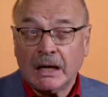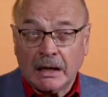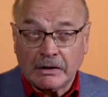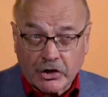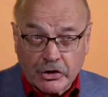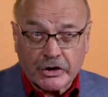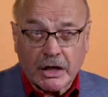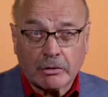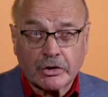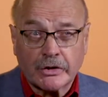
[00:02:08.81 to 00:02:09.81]
Indigenous
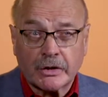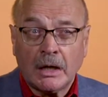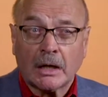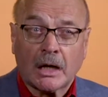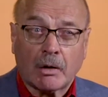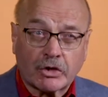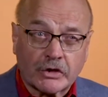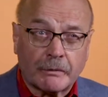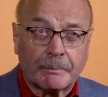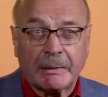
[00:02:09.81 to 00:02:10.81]
cultures
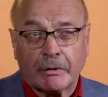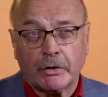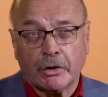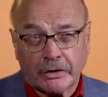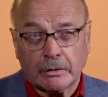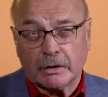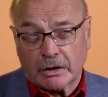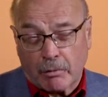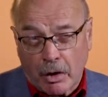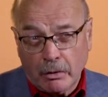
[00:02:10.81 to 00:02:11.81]
of people who are not
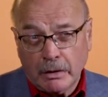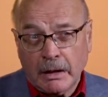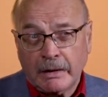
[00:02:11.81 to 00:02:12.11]
their own.